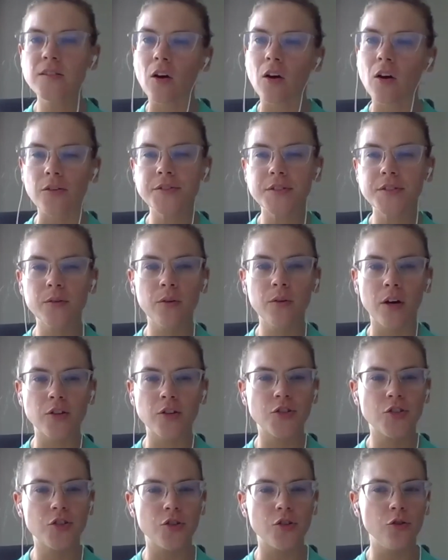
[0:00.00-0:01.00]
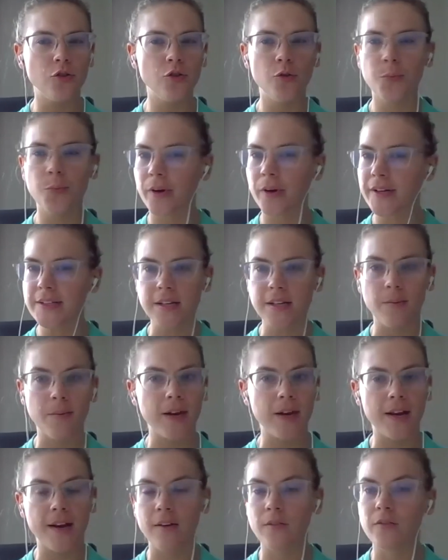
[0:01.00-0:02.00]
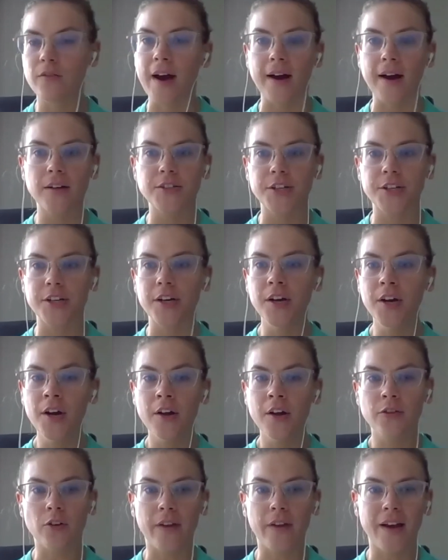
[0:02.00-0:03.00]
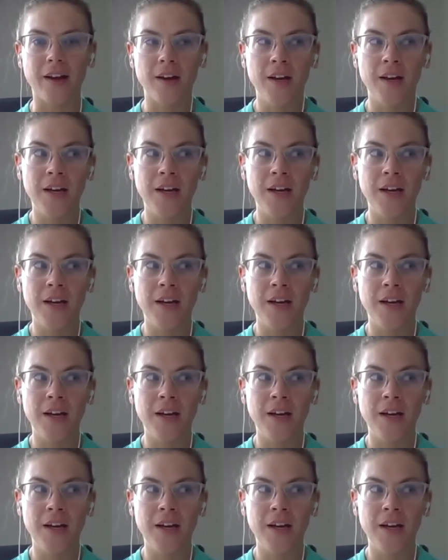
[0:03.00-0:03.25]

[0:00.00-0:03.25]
also a super intimidating factor they're like